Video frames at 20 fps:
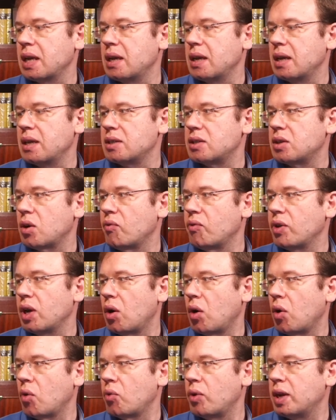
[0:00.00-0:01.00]
So we
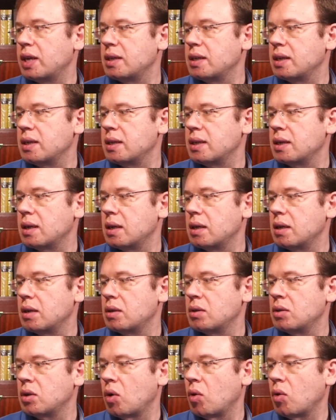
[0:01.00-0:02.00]
already
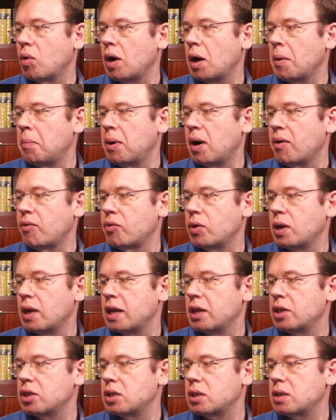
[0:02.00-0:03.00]
know above
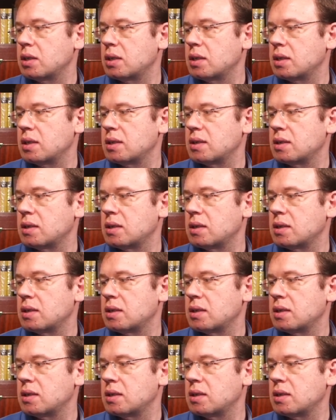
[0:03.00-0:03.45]
relation.